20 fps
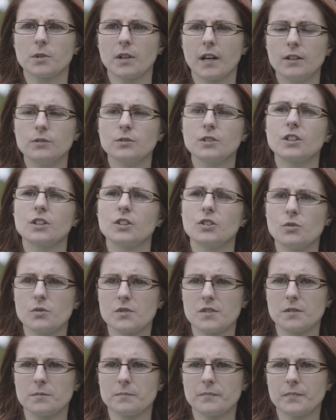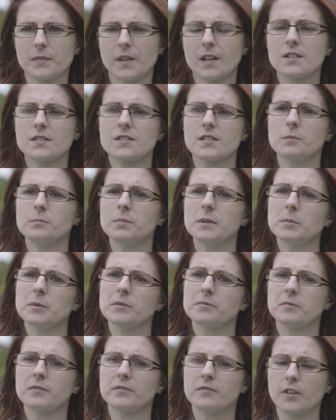how you can use it. Some people
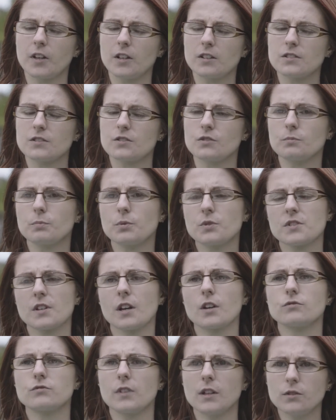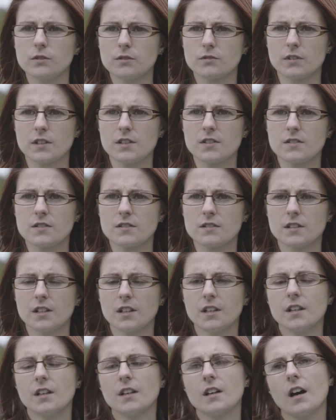prefer to put it around the wrist,
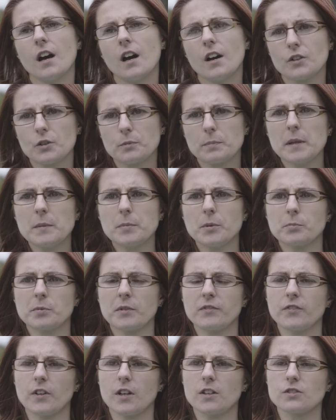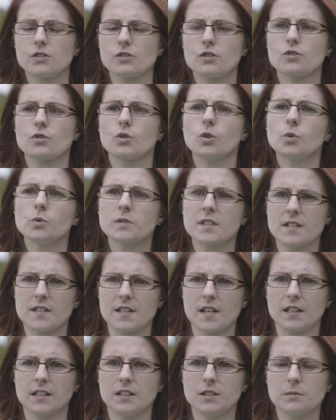other people prefer to just hold it
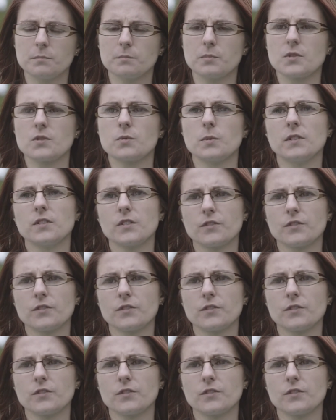tight between their